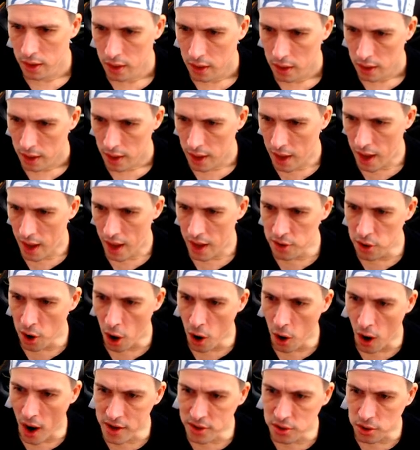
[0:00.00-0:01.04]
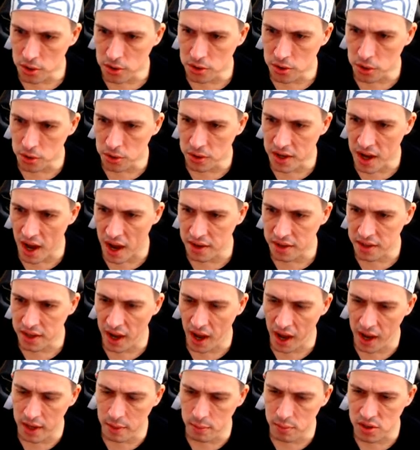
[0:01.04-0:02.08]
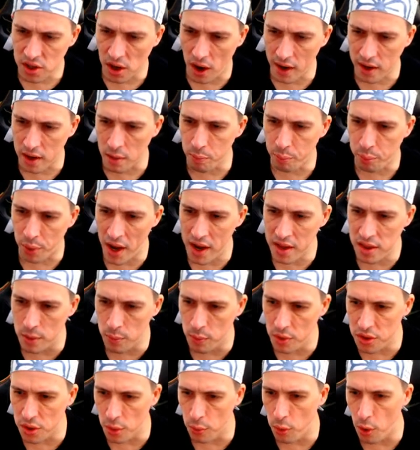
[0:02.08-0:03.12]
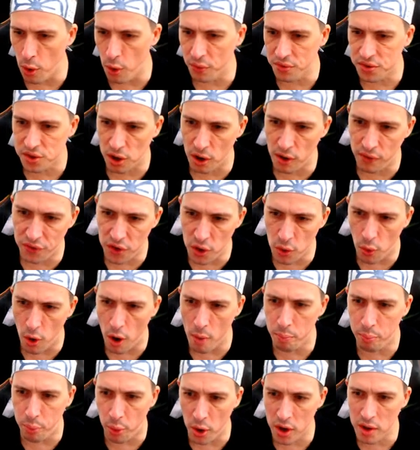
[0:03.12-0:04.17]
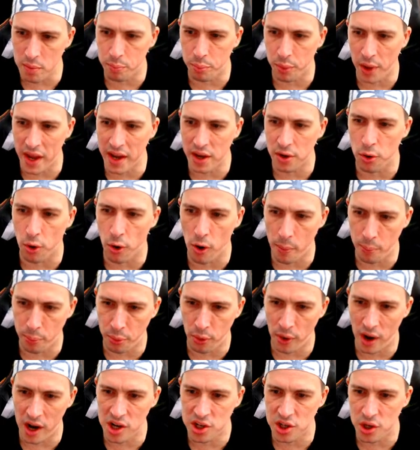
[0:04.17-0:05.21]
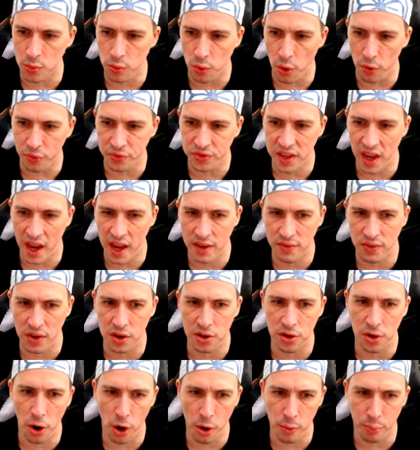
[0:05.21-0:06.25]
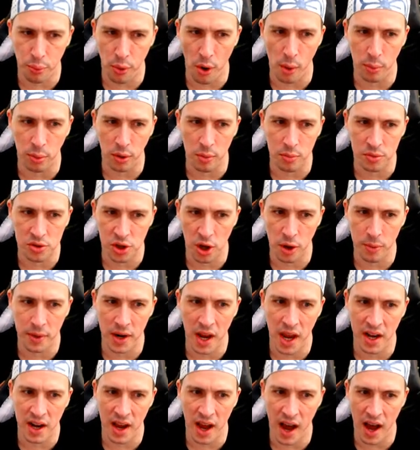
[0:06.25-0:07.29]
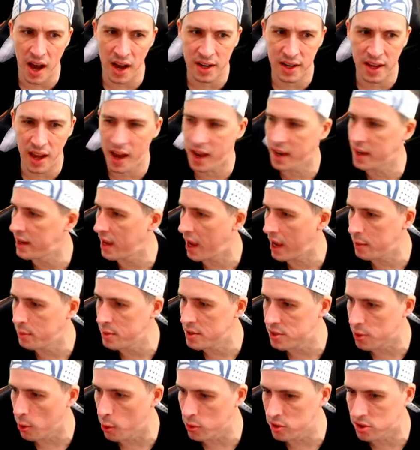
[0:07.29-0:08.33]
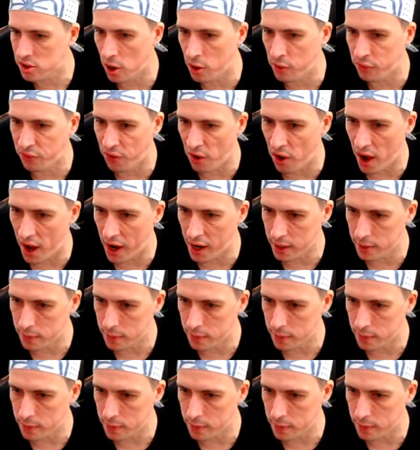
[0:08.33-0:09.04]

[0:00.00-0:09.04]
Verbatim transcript: No, I do gun games. I can play them with the Wolf. So if you want Point Blank or Operation Wolf, David, no problem. Terminator arcade game is also fine.